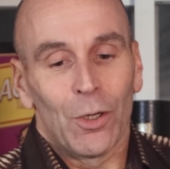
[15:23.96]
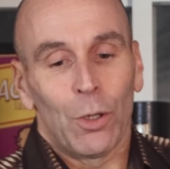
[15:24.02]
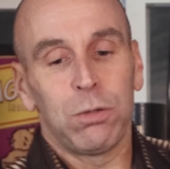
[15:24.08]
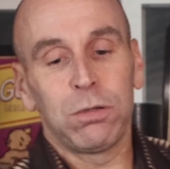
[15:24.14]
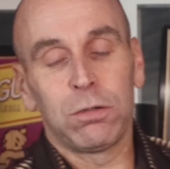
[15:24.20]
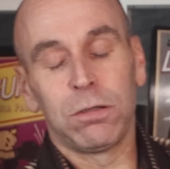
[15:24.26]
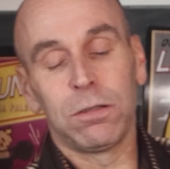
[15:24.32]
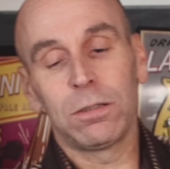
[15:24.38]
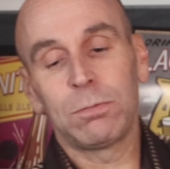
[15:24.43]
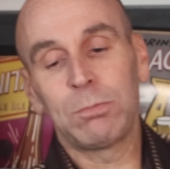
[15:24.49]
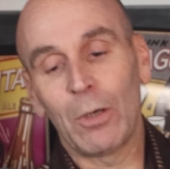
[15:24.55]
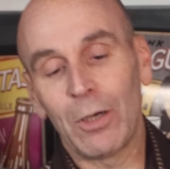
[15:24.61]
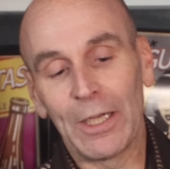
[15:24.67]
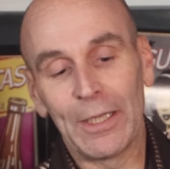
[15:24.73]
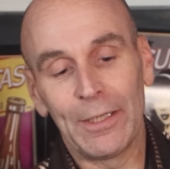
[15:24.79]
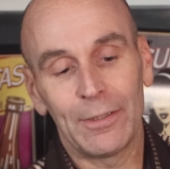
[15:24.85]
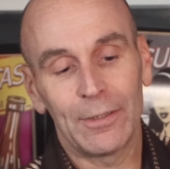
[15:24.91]
Oh
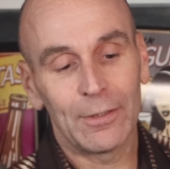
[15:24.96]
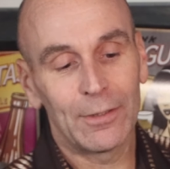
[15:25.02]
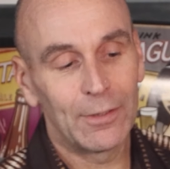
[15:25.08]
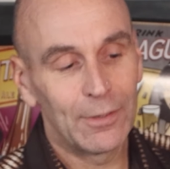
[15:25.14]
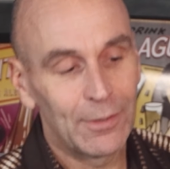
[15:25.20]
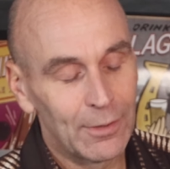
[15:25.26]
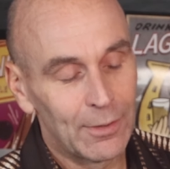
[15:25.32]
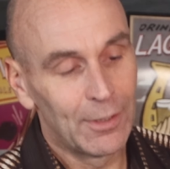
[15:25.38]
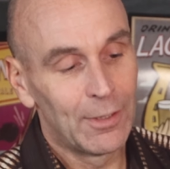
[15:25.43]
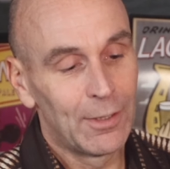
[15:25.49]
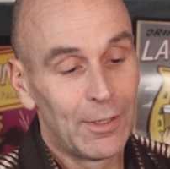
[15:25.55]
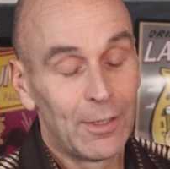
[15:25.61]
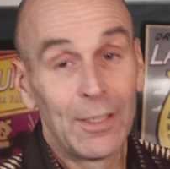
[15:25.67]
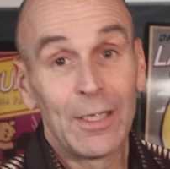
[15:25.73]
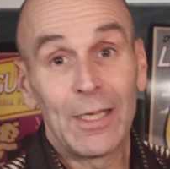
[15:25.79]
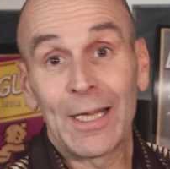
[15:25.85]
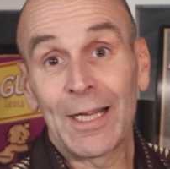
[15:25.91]
boy,
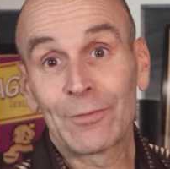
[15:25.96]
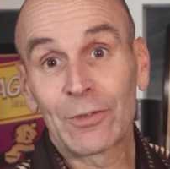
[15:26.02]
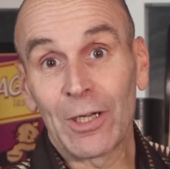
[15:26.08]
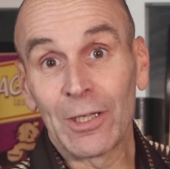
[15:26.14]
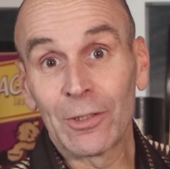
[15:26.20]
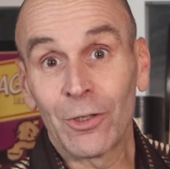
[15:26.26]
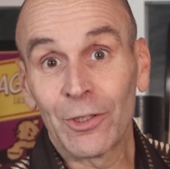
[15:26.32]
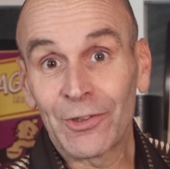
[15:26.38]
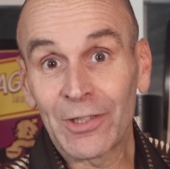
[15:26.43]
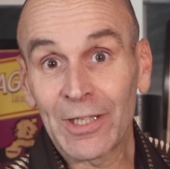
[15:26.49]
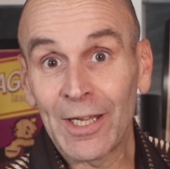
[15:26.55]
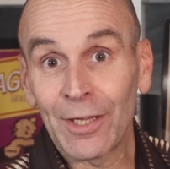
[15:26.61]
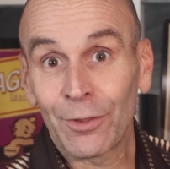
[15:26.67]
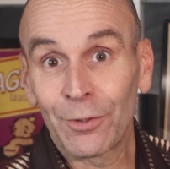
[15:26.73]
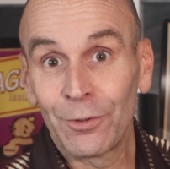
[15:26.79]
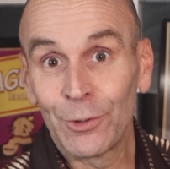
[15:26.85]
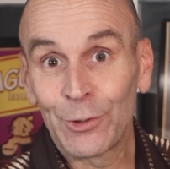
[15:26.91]
I've got a lot to
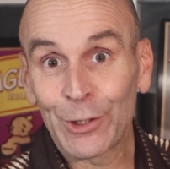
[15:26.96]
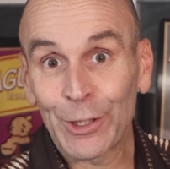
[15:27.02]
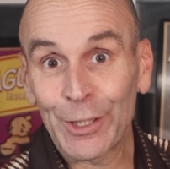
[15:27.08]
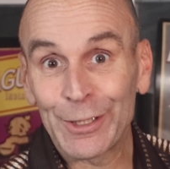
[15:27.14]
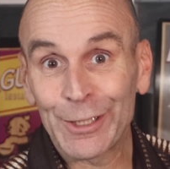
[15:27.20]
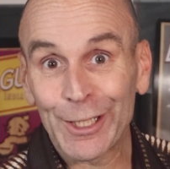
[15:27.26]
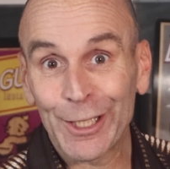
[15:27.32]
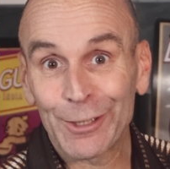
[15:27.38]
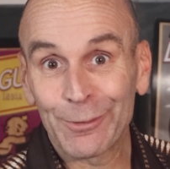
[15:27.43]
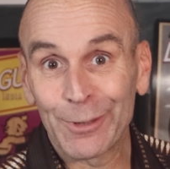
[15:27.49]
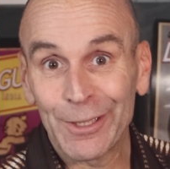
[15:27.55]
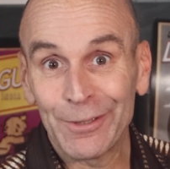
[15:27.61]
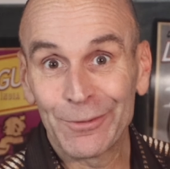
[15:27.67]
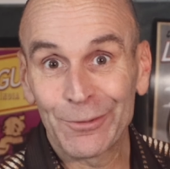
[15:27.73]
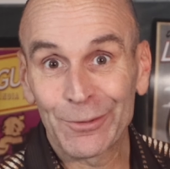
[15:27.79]
get through tonight anyway.